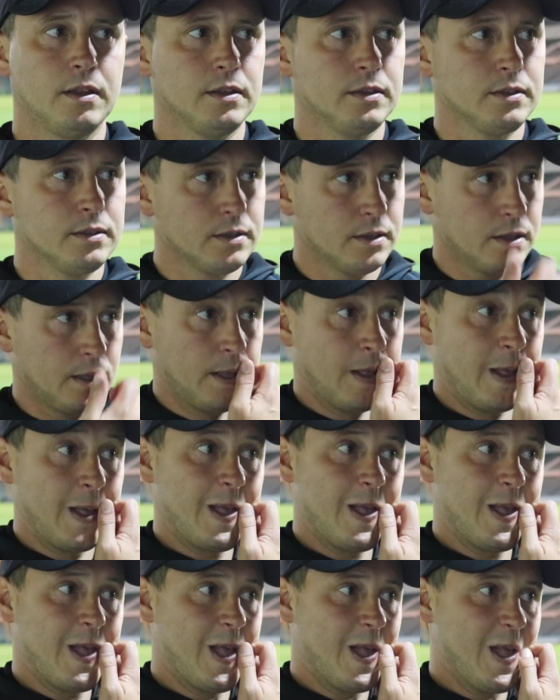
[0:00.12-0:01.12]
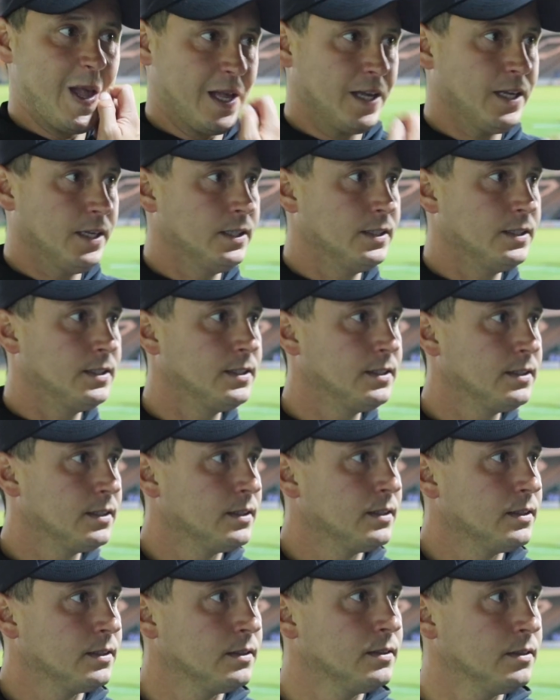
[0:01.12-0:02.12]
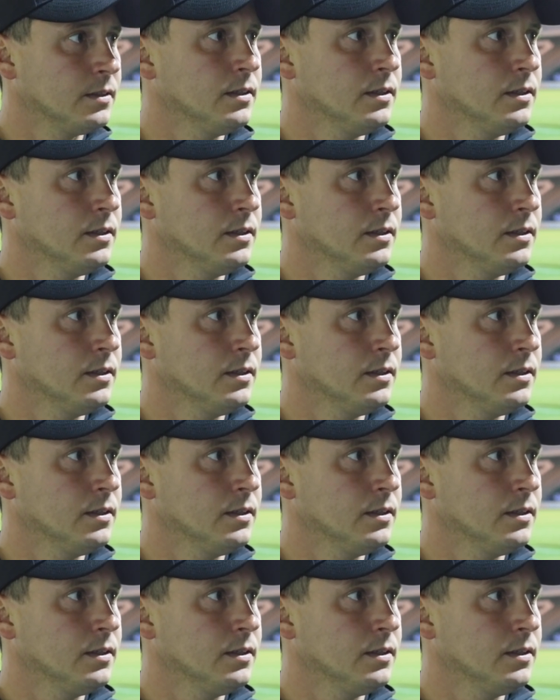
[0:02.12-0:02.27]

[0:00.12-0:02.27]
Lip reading: Well, thanks for joining us. Again, disappointed